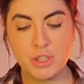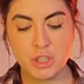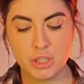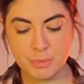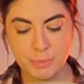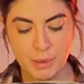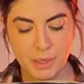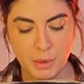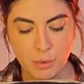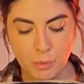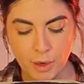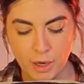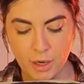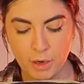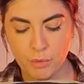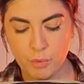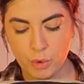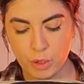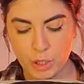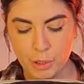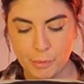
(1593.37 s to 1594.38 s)
just be aware
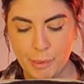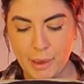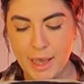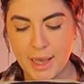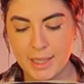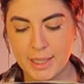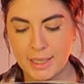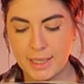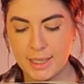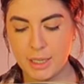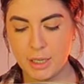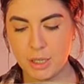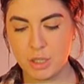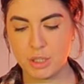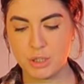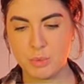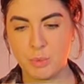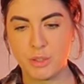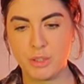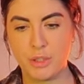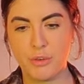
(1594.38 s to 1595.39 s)
of what you're packing here
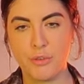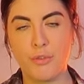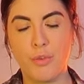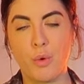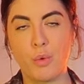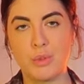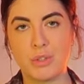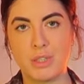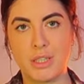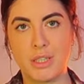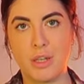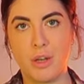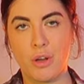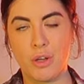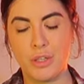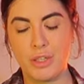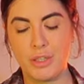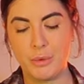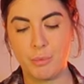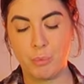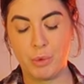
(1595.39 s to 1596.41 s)
because when you're folding it
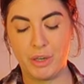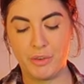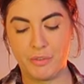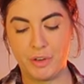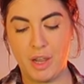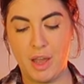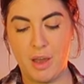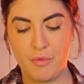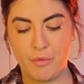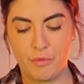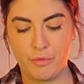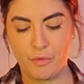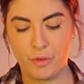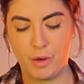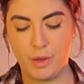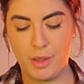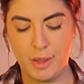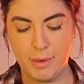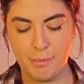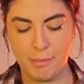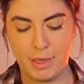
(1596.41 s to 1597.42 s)
out and whatever you have in
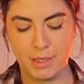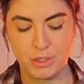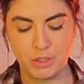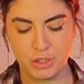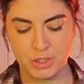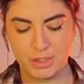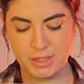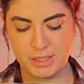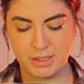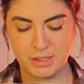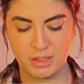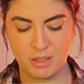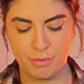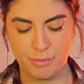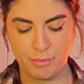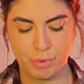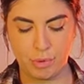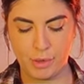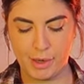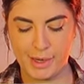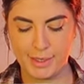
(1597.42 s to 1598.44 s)
front, it might just
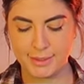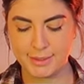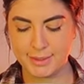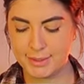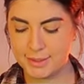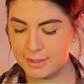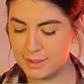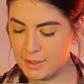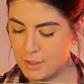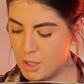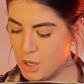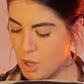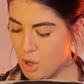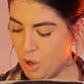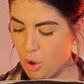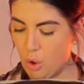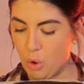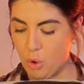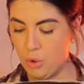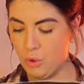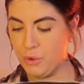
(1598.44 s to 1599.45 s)
compress
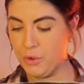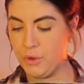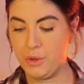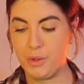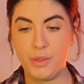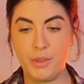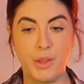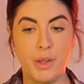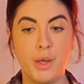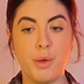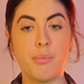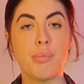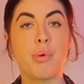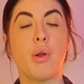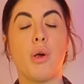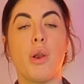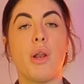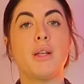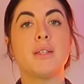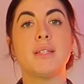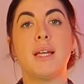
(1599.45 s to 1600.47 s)
on the
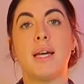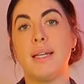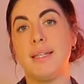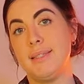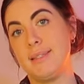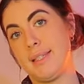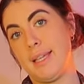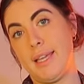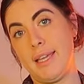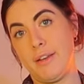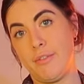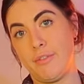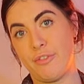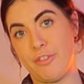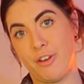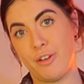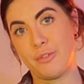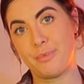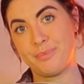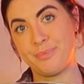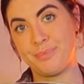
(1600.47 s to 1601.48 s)
product that is in
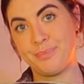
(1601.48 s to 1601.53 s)
front.